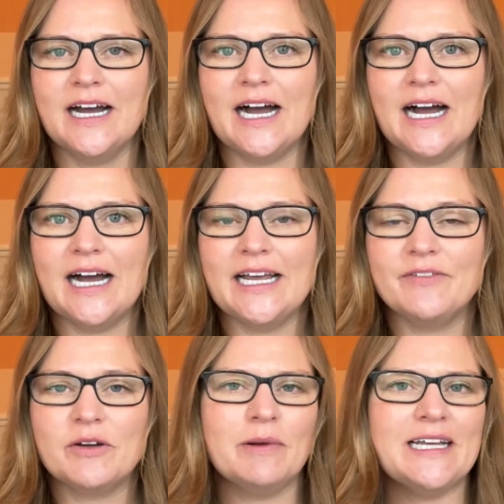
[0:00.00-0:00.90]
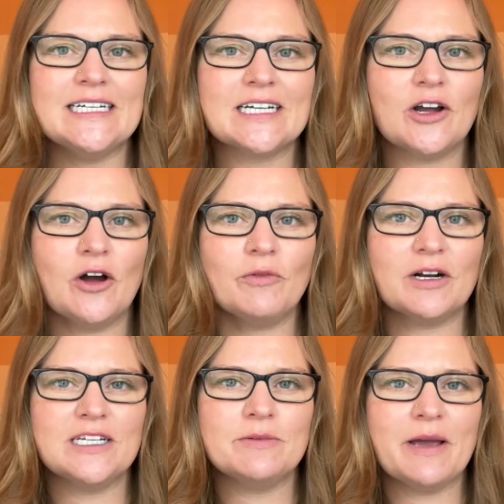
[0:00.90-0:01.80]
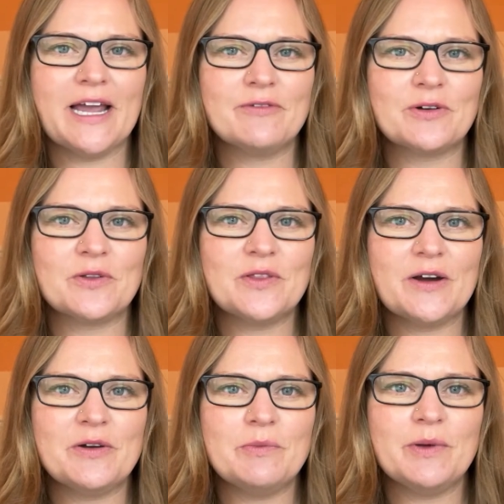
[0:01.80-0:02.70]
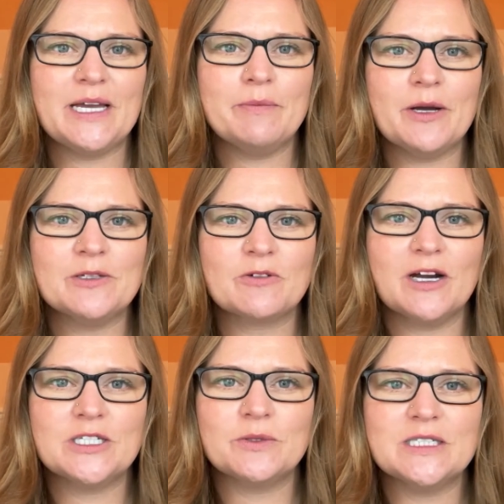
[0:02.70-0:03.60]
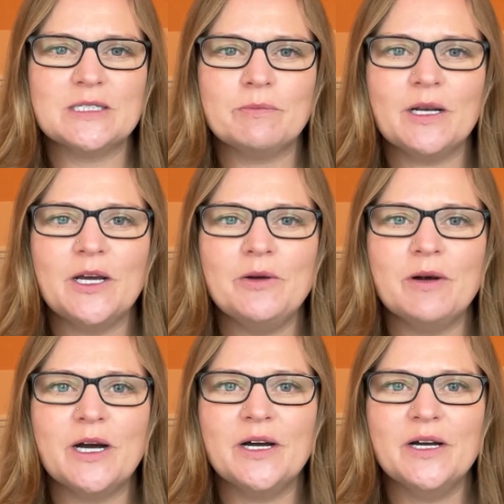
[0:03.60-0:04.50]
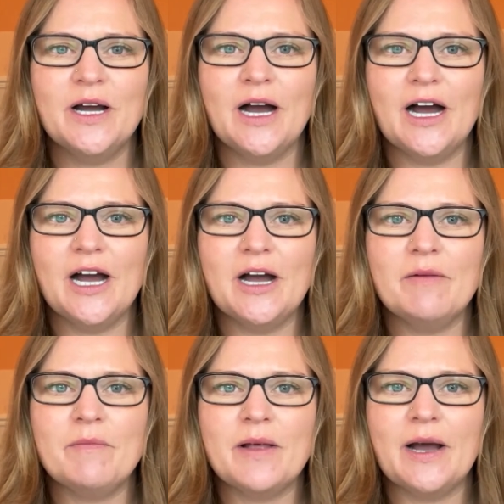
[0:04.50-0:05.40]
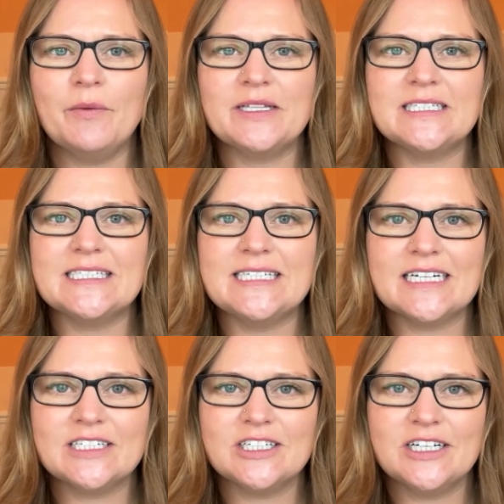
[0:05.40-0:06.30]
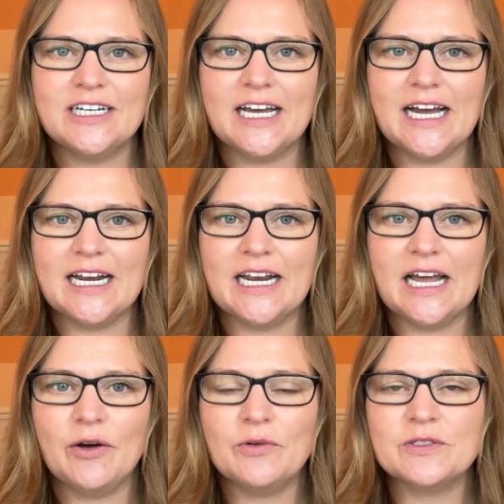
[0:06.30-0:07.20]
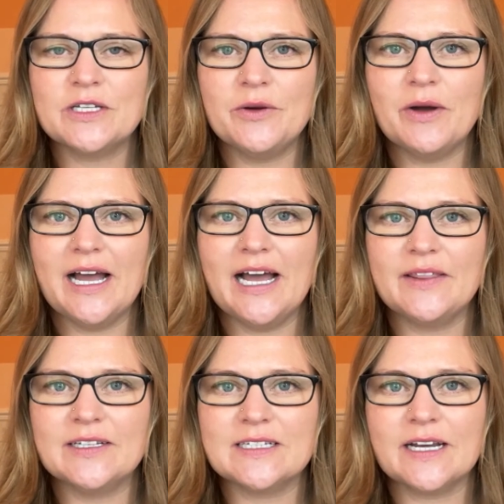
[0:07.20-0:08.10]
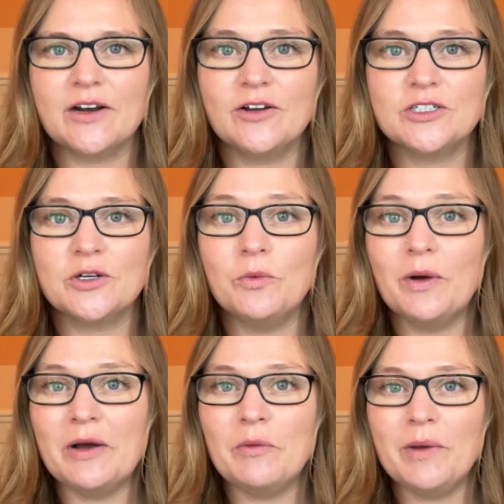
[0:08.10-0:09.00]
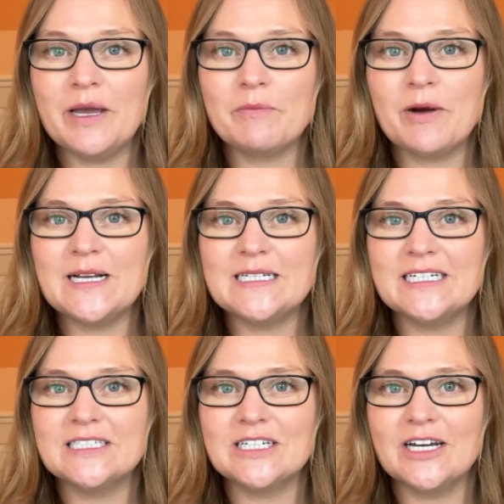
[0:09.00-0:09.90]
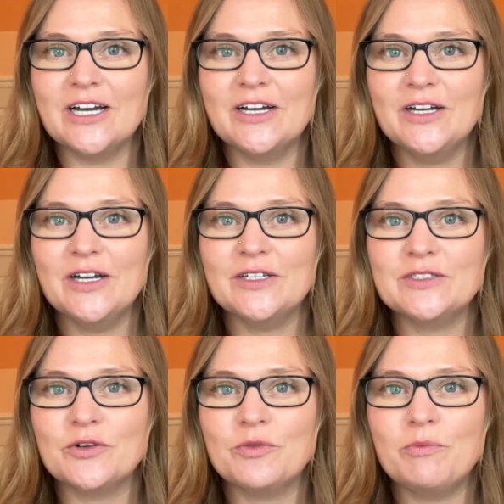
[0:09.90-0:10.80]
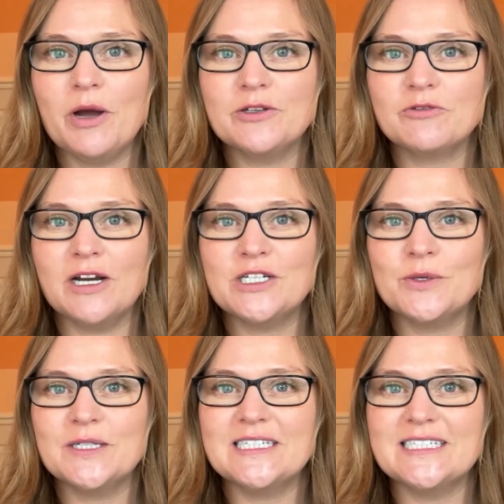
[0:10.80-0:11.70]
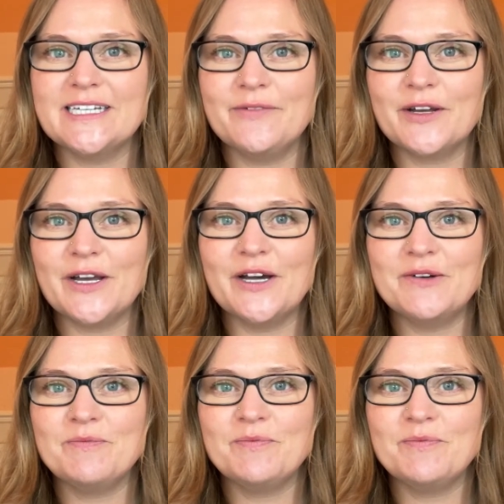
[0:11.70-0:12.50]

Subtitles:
I have completed a cognitive behavioural therapy postgraduate diploma with distinction, and also the psychological wellbeing practitioner sort of postgraduate certificate.